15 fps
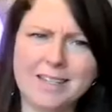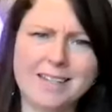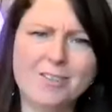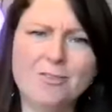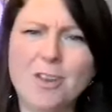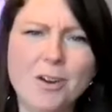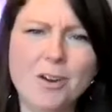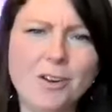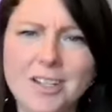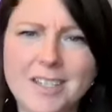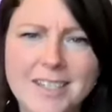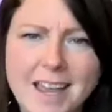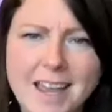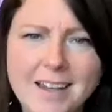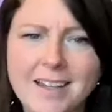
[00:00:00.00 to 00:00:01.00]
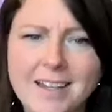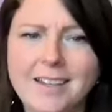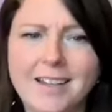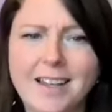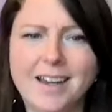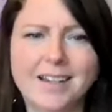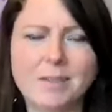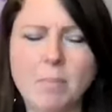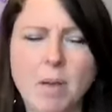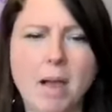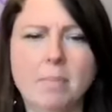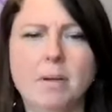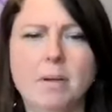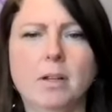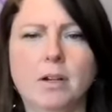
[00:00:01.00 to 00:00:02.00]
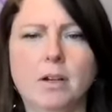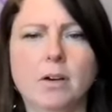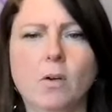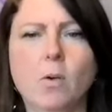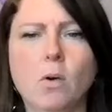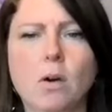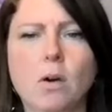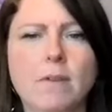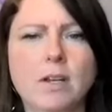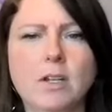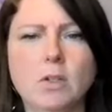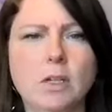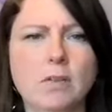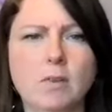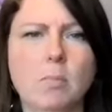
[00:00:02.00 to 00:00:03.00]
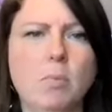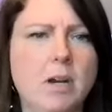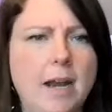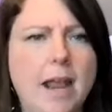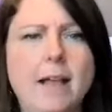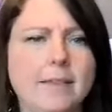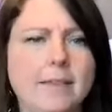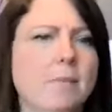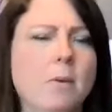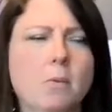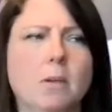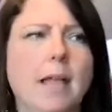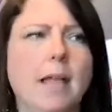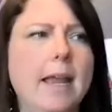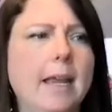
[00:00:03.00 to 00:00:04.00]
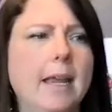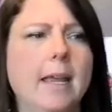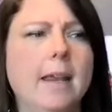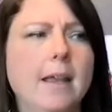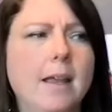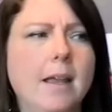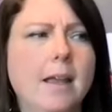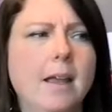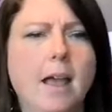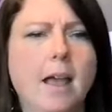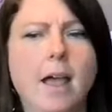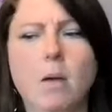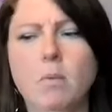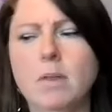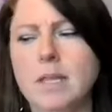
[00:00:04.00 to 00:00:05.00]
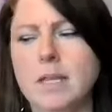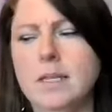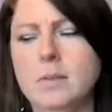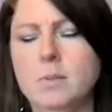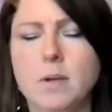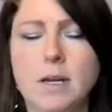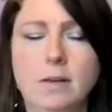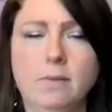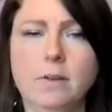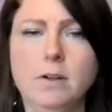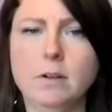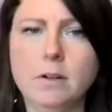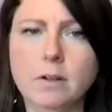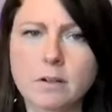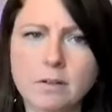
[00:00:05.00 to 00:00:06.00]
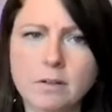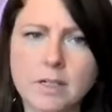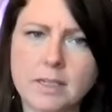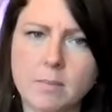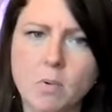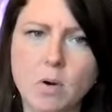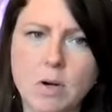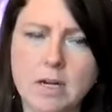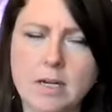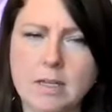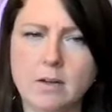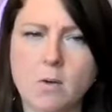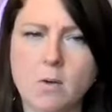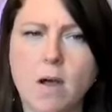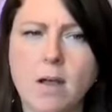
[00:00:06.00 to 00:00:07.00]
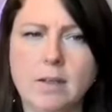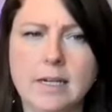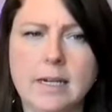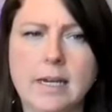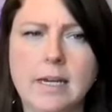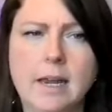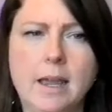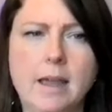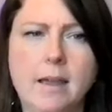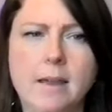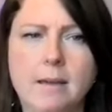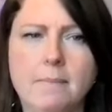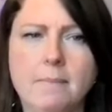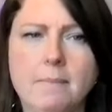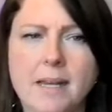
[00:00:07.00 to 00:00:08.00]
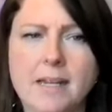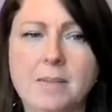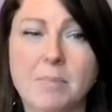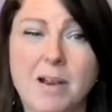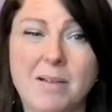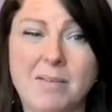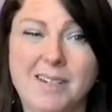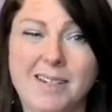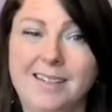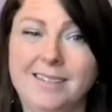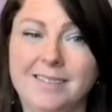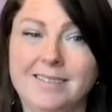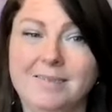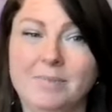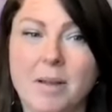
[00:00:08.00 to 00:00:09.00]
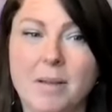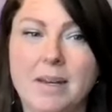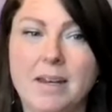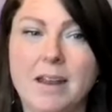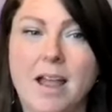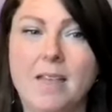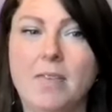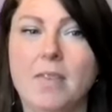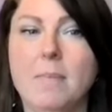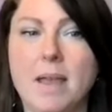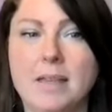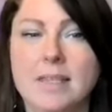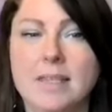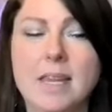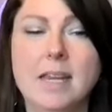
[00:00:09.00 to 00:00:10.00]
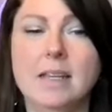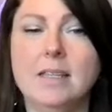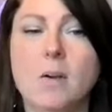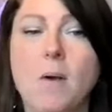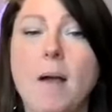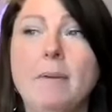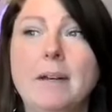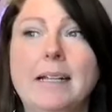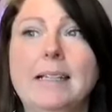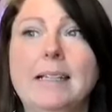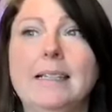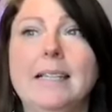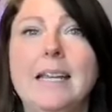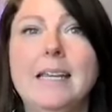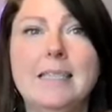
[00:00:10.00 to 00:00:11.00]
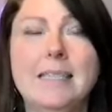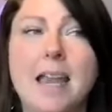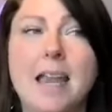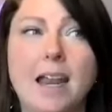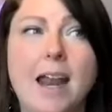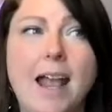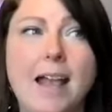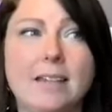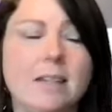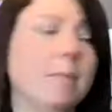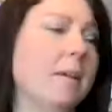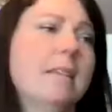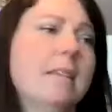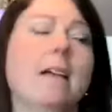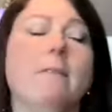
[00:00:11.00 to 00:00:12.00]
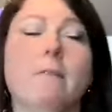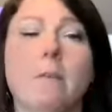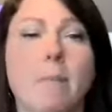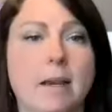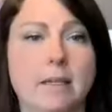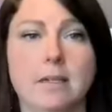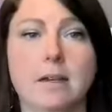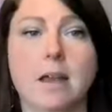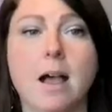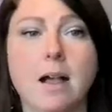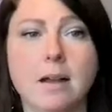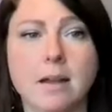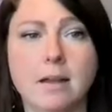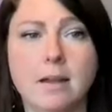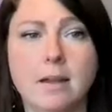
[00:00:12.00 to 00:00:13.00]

Cause you're going to sell it. Like it's popular, or eventually if you put it out, someone will like it. With this one, if you're disappointed in the quality, it's probably not the best thing. So I would at least say it has to be stuff from my stock.